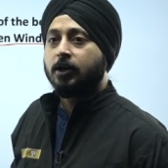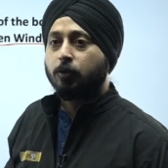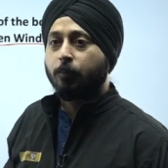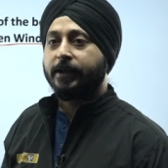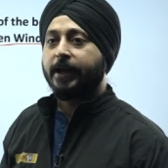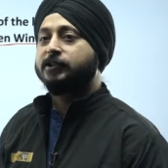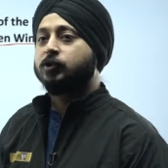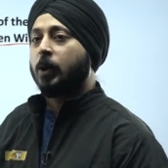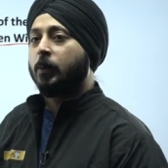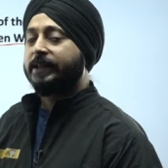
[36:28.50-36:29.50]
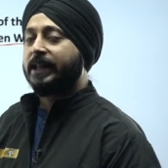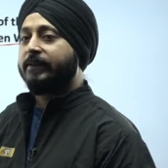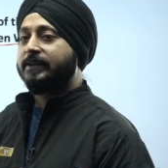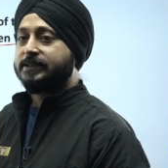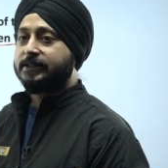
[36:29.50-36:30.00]
So Priya is going with
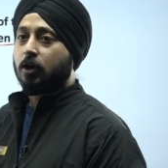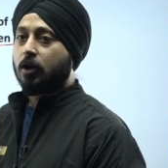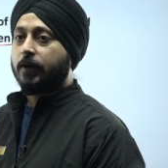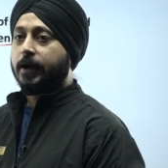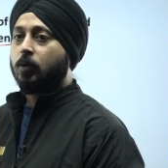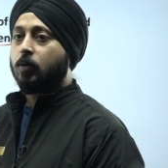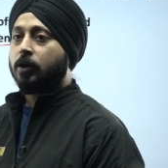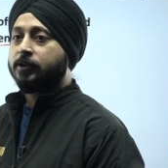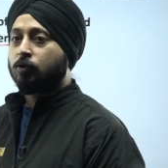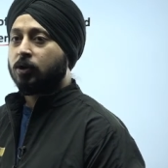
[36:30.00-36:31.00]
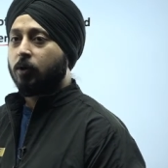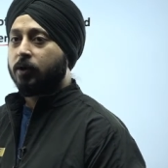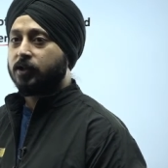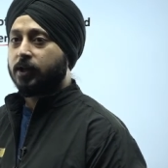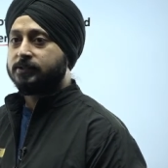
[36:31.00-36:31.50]
11C. All right. Uh, Sona, what
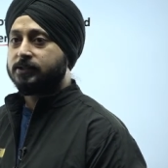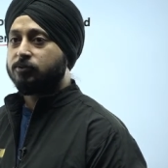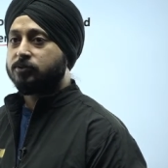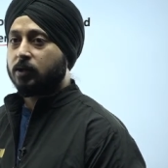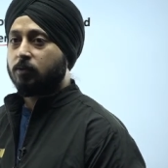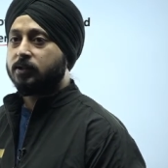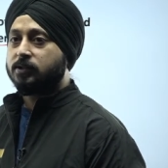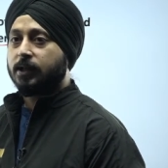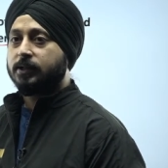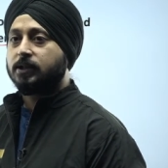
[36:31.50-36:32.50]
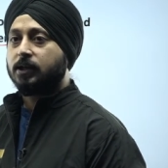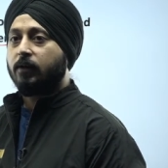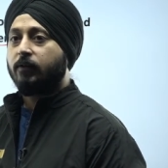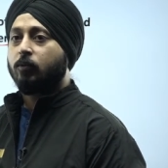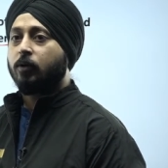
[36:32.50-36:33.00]
is your answer? Muskan, what is the answer?
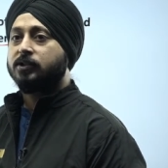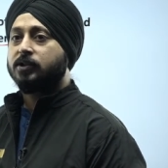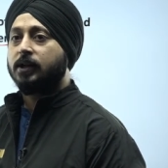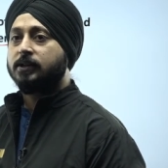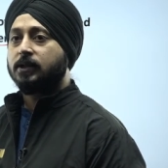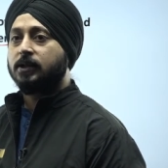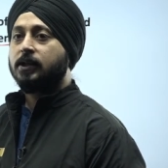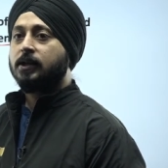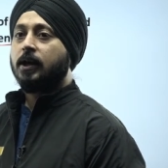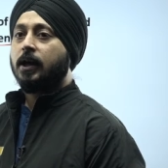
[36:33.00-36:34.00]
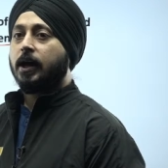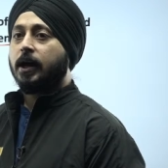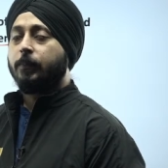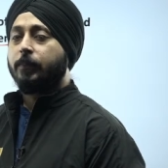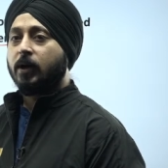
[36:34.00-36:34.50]
Avan, what is the answer?
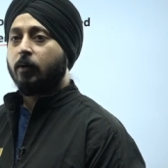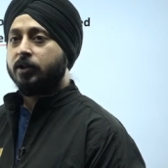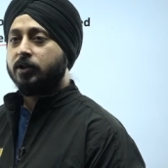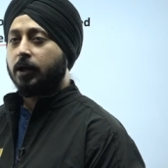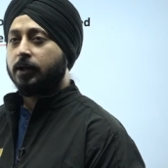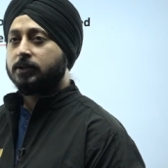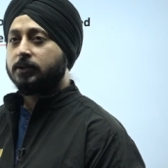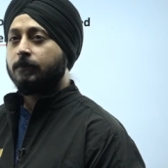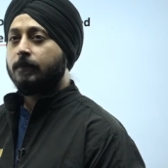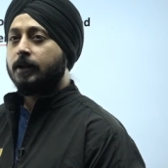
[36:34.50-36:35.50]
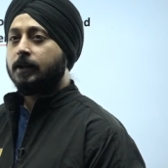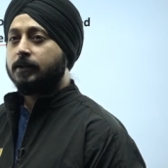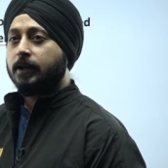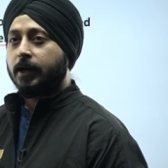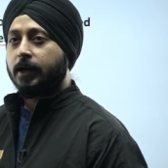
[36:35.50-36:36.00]
And Priya, what is the answer?
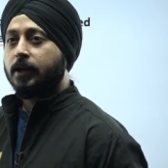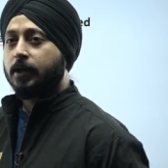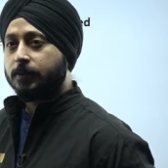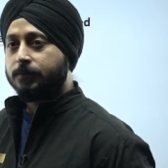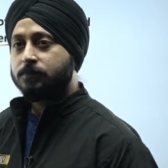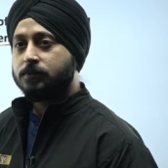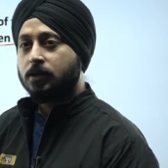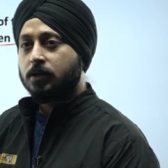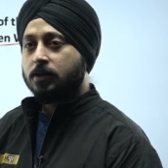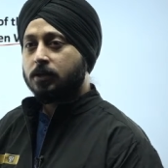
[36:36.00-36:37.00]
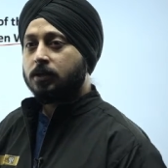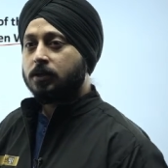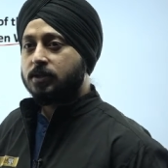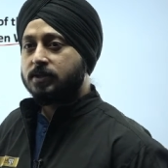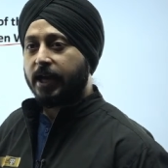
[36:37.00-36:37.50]
And uh,
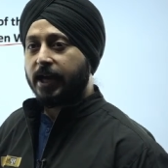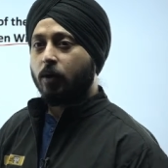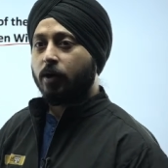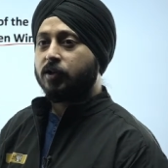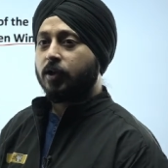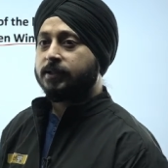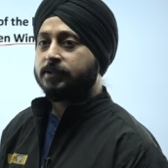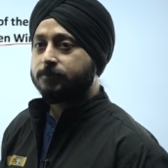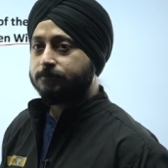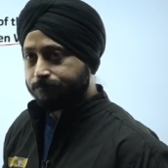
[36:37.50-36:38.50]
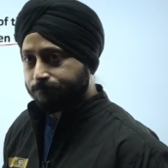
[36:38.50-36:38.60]
Sai, what is the answer?